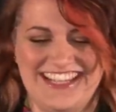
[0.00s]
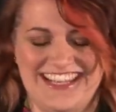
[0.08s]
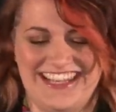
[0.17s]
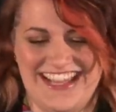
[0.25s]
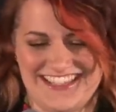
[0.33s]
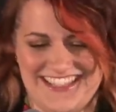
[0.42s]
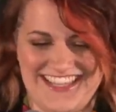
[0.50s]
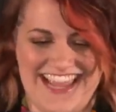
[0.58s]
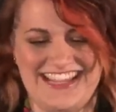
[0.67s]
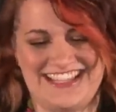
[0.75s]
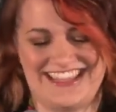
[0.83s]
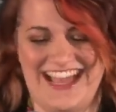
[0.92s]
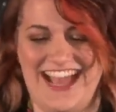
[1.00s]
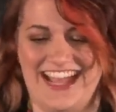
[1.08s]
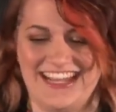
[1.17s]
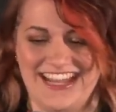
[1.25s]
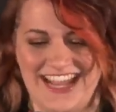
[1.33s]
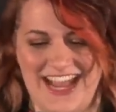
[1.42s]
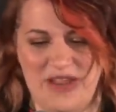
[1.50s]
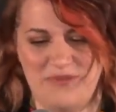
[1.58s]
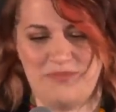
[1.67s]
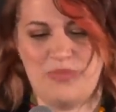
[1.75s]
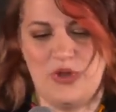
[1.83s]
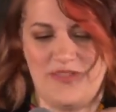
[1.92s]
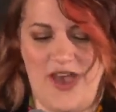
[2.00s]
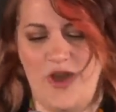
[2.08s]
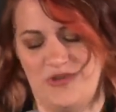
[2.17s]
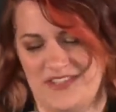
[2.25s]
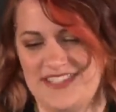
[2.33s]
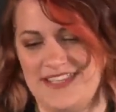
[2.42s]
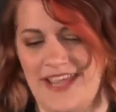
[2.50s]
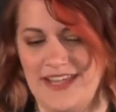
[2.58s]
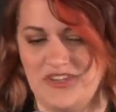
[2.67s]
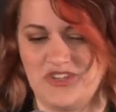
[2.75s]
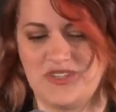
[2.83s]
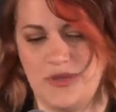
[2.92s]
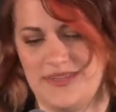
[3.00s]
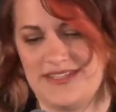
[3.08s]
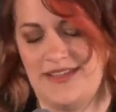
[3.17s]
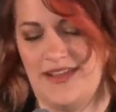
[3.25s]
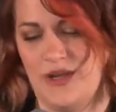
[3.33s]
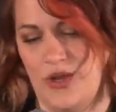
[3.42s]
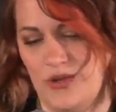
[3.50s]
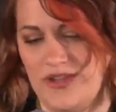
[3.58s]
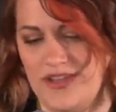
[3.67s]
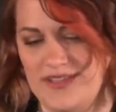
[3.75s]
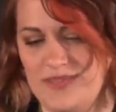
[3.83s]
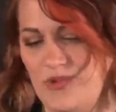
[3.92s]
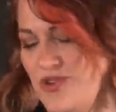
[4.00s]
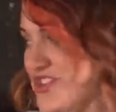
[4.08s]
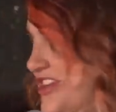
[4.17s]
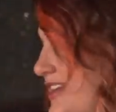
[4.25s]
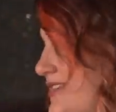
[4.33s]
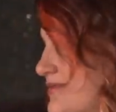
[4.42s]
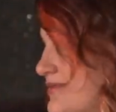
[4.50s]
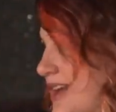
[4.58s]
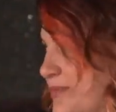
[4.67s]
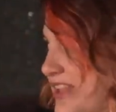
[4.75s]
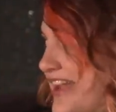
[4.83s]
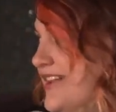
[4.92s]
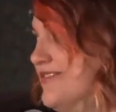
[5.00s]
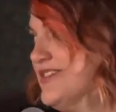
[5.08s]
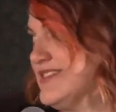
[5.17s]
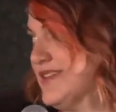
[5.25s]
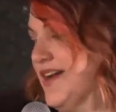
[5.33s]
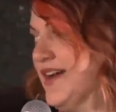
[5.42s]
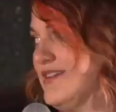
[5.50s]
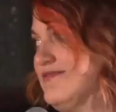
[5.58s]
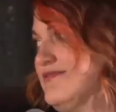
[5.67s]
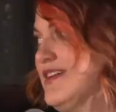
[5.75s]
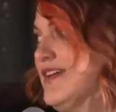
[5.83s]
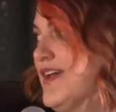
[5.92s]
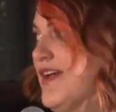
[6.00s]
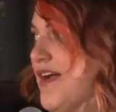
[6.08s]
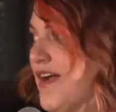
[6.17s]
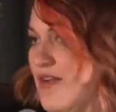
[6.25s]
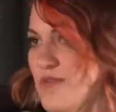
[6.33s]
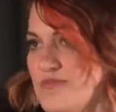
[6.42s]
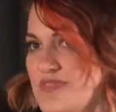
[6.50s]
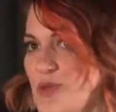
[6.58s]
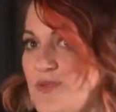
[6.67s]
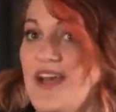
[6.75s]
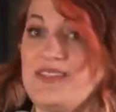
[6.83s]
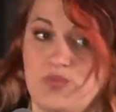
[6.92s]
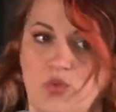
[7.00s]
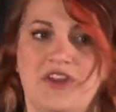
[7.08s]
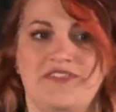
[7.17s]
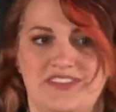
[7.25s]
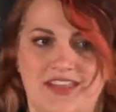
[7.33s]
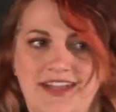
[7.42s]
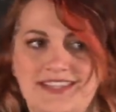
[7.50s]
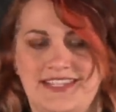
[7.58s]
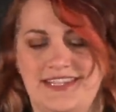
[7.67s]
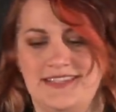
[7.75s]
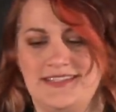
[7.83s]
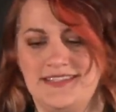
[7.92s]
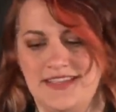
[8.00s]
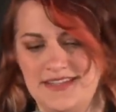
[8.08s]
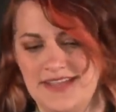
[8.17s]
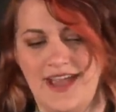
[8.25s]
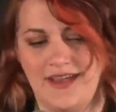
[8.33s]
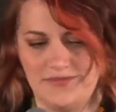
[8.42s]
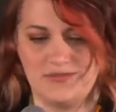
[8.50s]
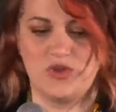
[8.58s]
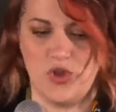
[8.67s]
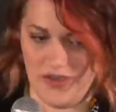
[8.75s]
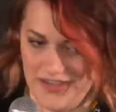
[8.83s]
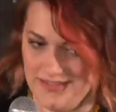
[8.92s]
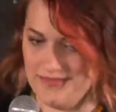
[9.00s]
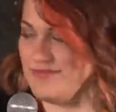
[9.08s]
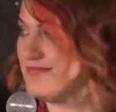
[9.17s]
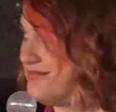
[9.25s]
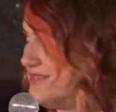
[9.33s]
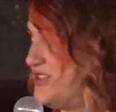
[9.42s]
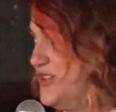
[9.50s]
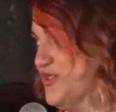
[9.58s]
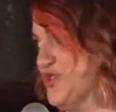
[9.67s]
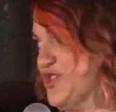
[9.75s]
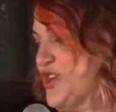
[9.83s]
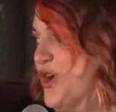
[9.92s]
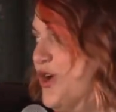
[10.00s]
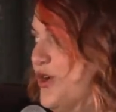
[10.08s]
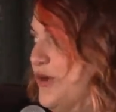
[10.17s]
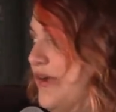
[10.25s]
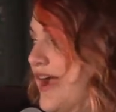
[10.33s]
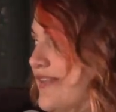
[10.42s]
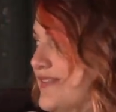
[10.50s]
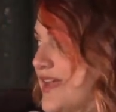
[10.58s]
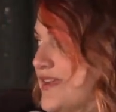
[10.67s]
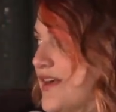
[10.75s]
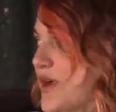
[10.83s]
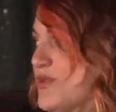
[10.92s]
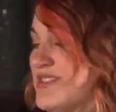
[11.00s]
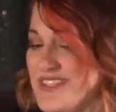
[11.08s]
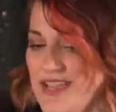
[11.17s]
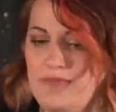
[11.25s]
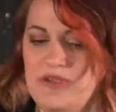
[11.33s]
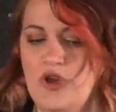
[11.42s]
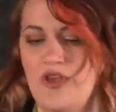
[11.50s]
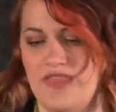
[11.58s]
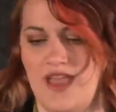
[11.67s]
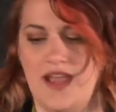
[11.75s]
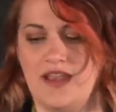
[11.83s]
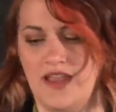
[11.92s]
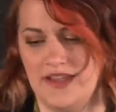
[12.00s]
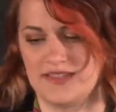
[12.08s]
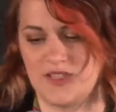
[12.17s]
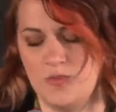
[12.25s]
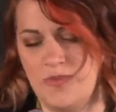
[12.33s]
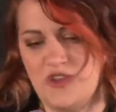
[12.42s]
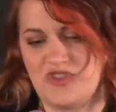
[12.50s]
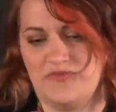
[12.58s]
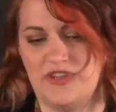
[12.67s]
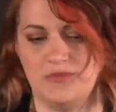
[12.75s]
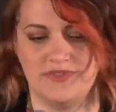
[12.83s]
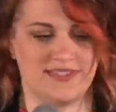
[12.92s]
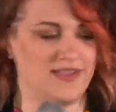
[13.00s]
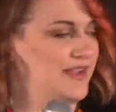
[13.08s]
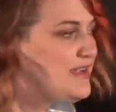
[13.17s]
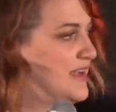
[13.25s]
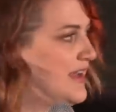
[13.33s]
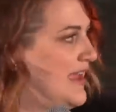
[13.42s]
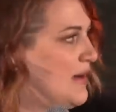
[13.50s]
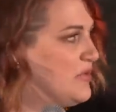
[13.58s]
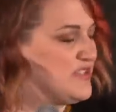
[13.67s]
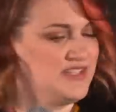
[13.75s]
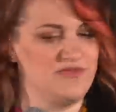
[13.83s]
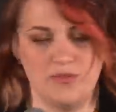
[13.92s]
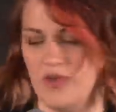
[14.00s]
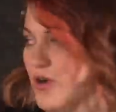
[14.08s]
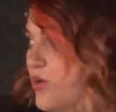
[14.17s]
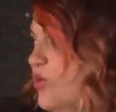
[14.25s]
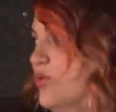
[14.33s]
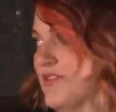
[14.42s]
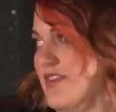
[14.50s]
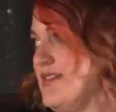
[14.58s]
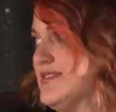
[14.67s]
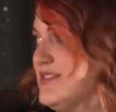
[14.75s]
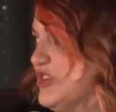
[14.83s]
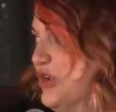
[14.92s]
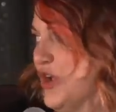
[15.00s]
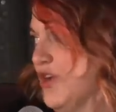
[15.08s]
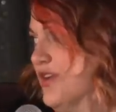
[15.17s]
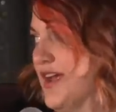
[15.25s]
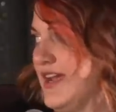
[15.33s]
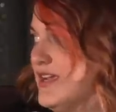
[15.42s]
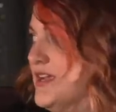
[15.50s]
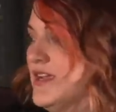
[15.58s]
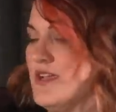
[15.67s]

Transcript: let's take that and put that on a stage. So it's like Loki is watching a play of his life. So that's one of the ideas that, yeah, got into the show. And then I would say beyond that, like so much of it was like collaborative among all of us, you know? Like,